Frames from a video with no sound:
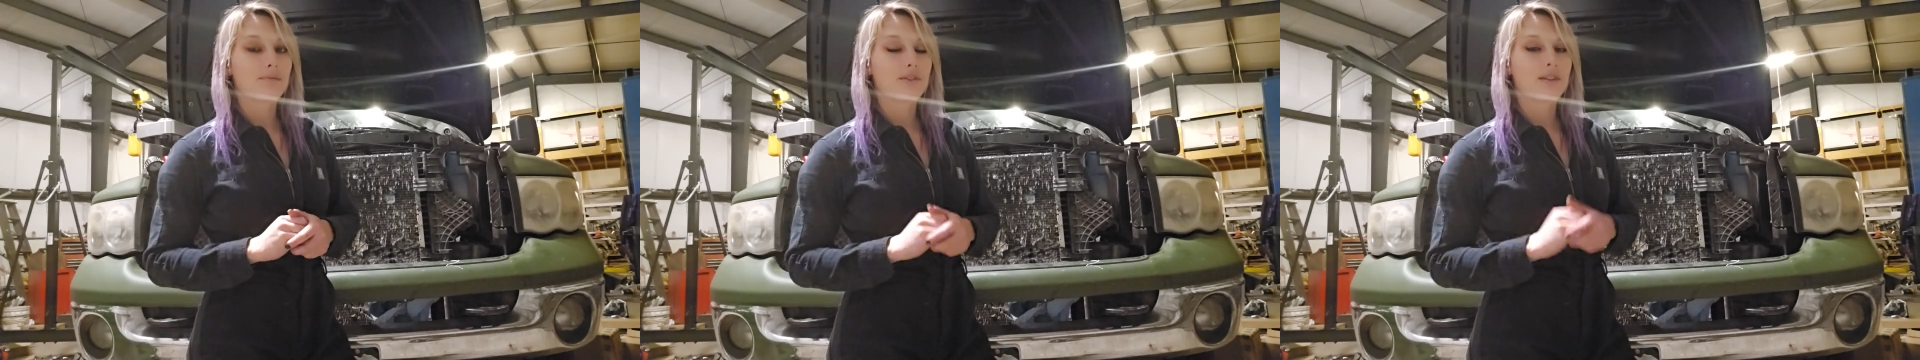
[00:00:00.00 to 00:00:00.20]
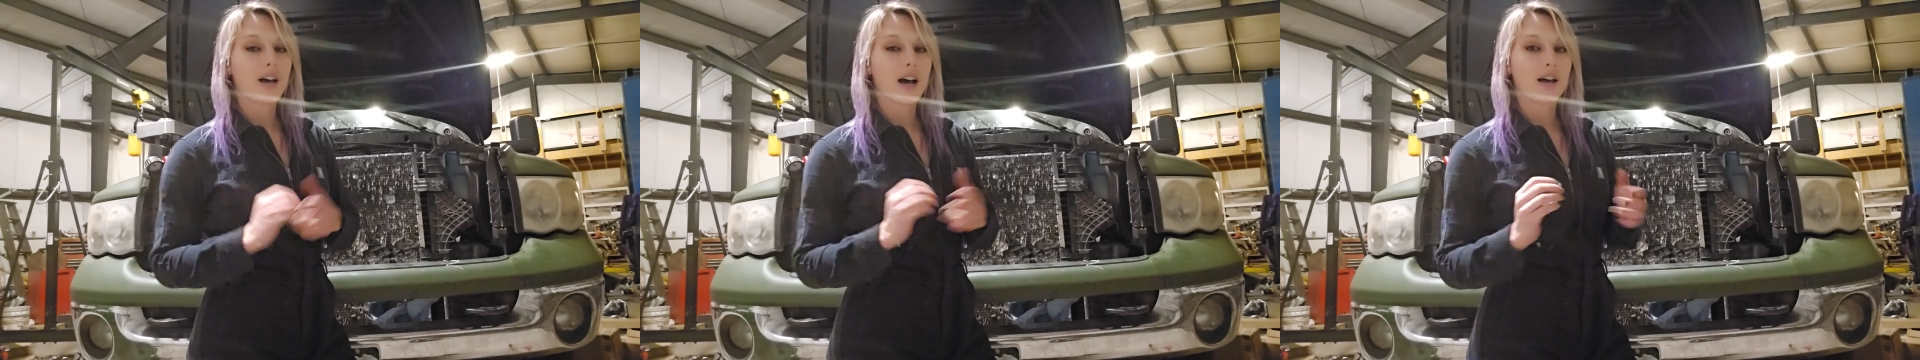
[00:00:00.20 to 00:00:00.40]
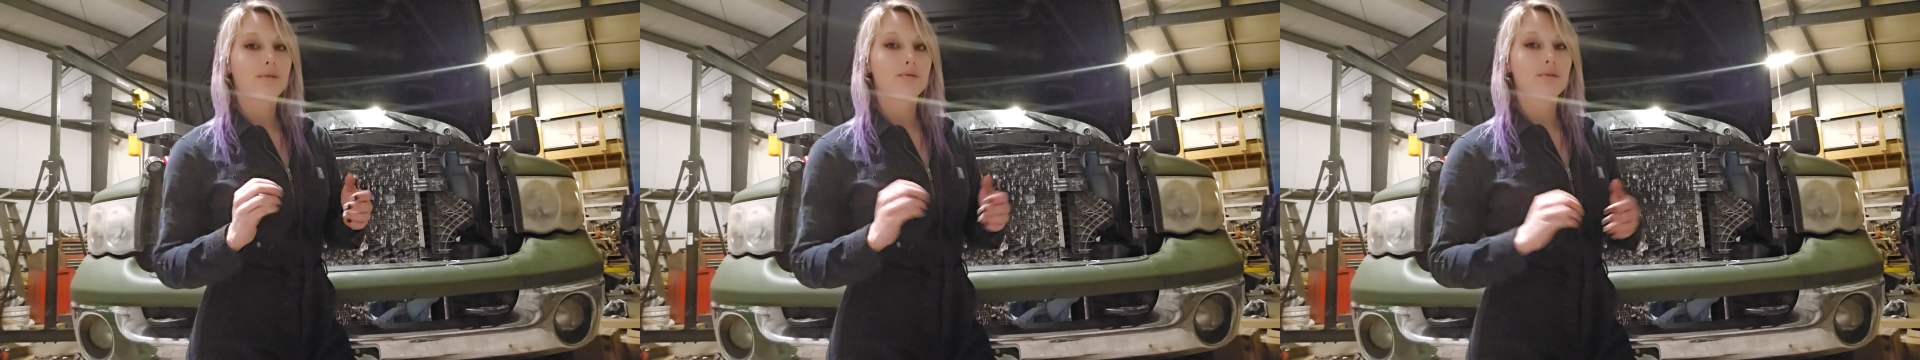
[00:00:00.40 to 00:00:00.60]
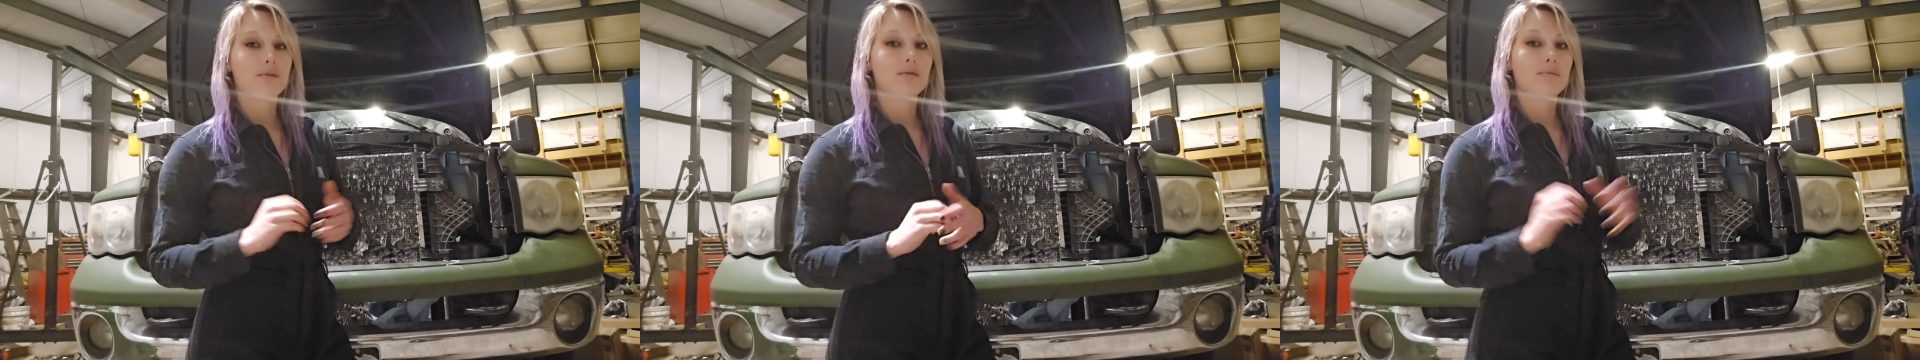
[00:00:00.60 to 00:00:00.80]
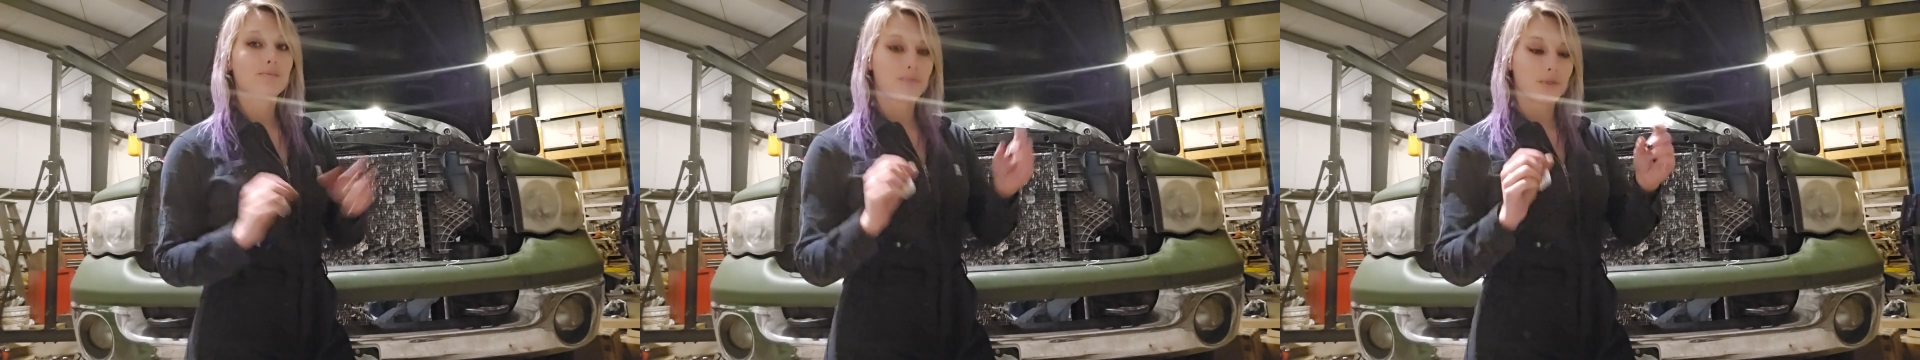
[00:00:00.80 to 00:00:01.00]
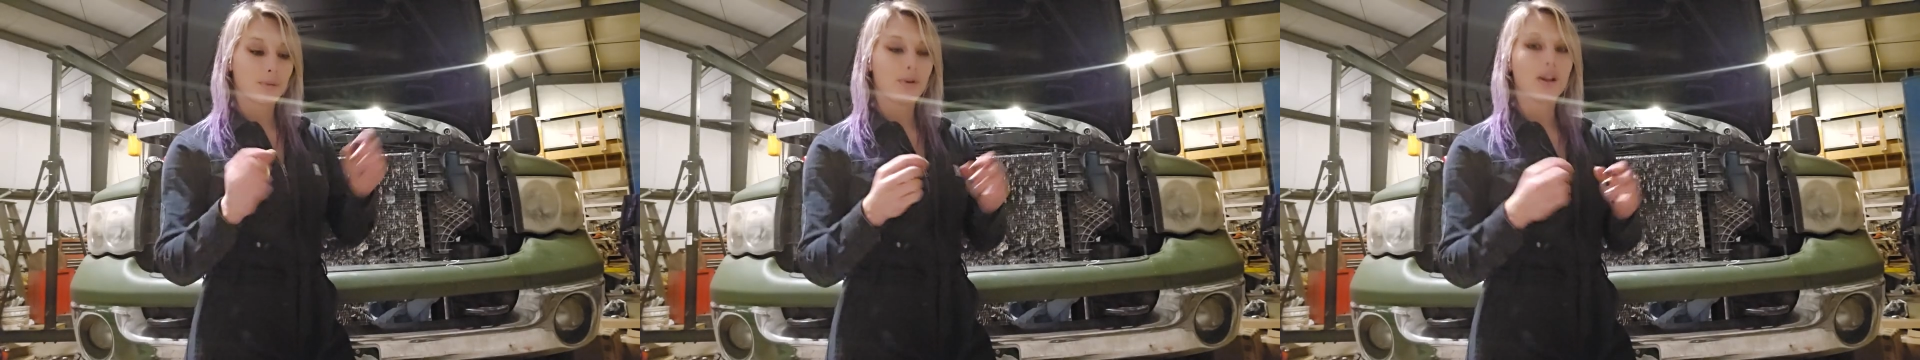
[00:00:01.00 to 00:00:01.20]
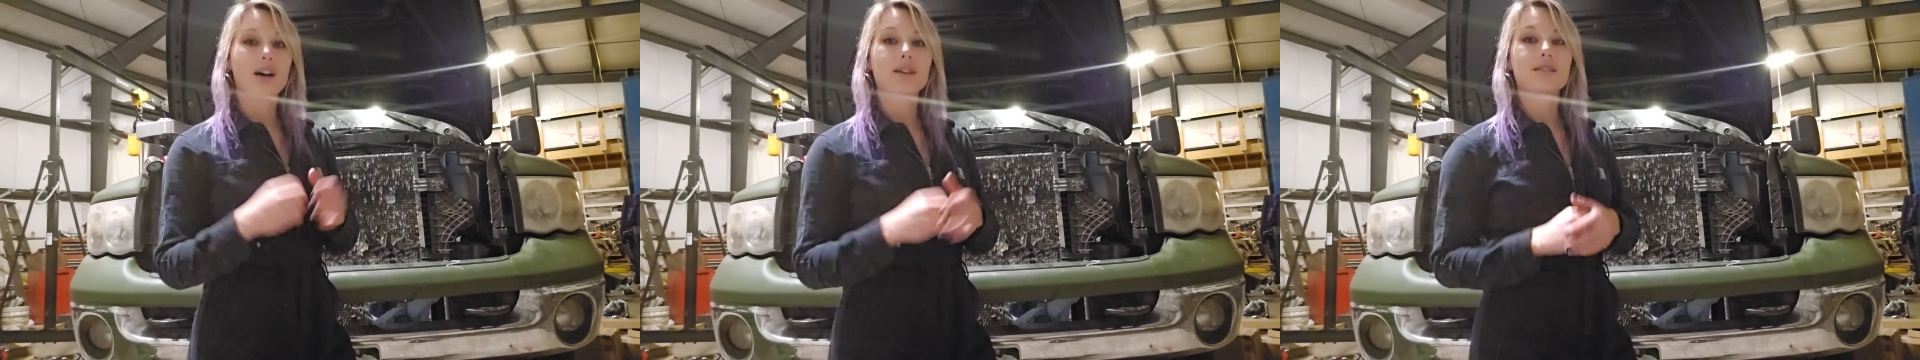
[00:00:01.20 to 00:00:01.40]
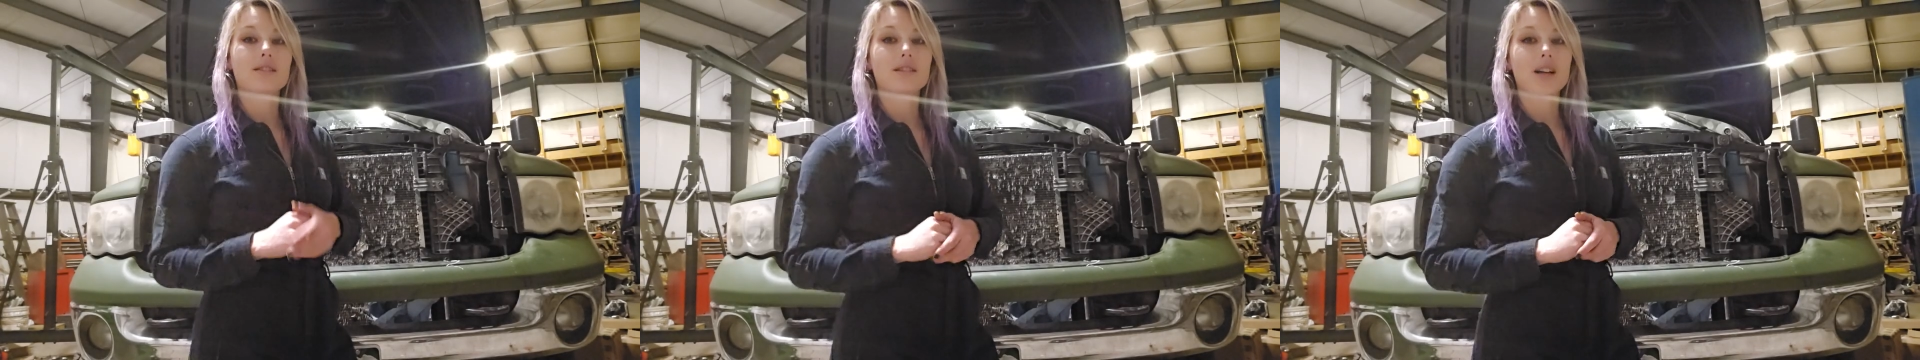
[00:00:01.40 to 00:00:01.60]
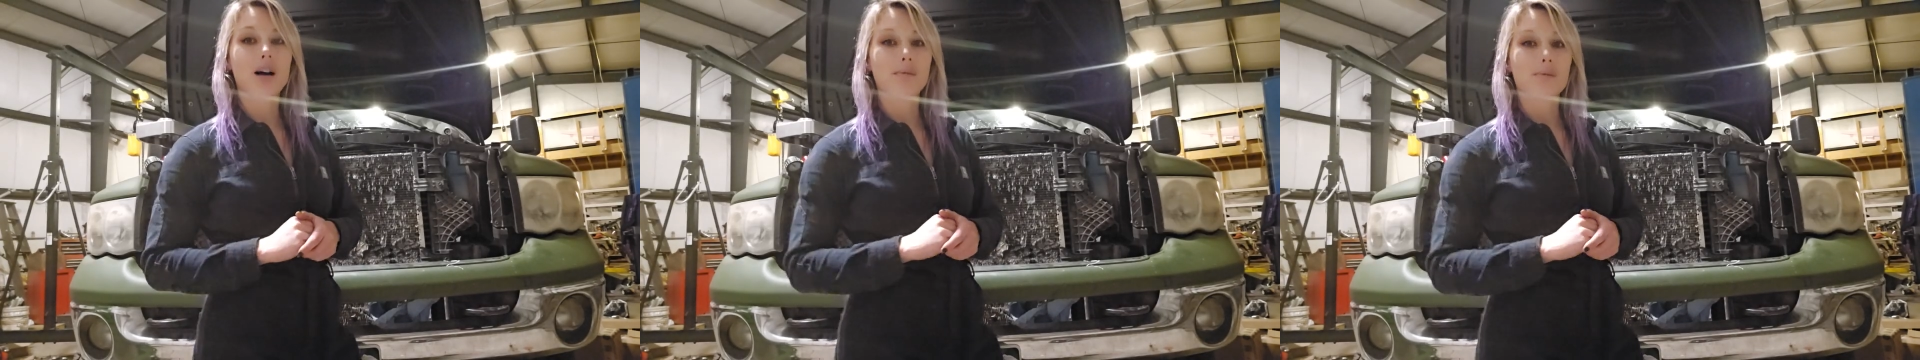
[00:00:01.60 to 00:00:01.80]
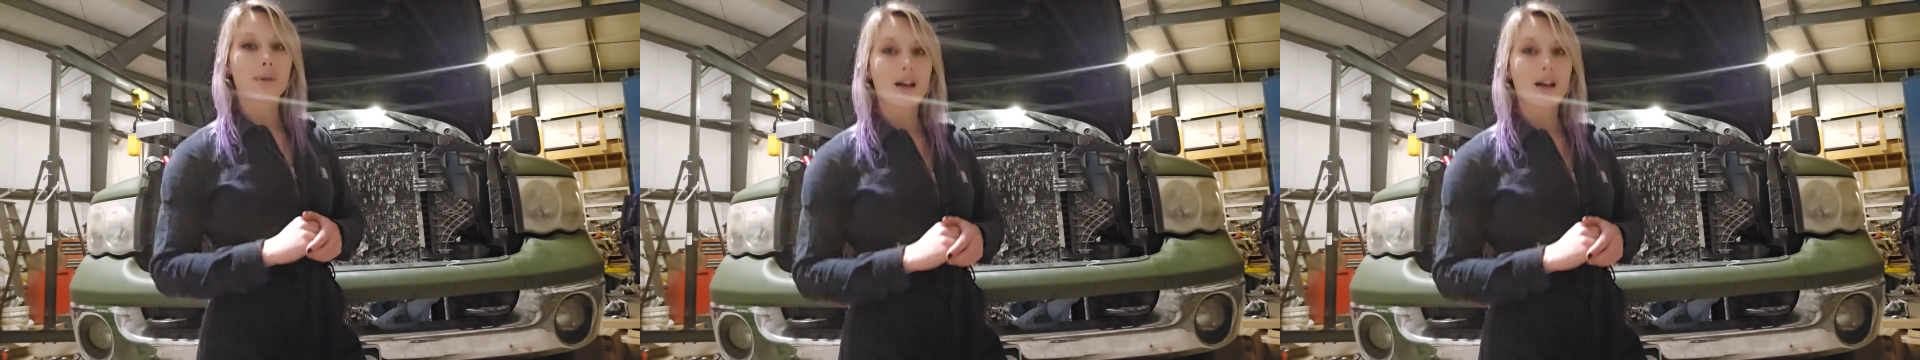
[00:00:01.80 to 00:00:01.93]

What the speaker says: the plugs on the top of